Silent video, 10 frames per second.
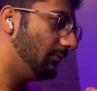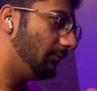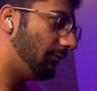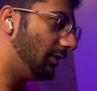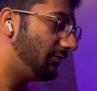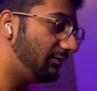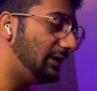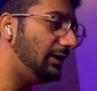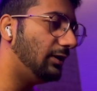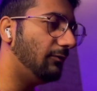first
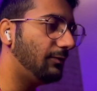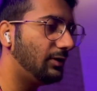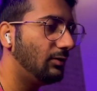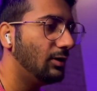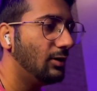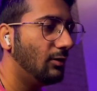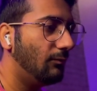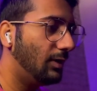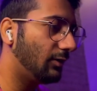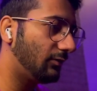see if it
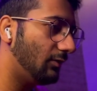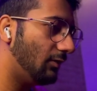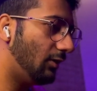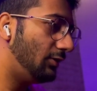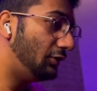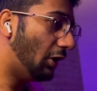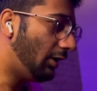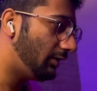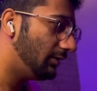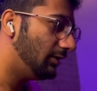works or not.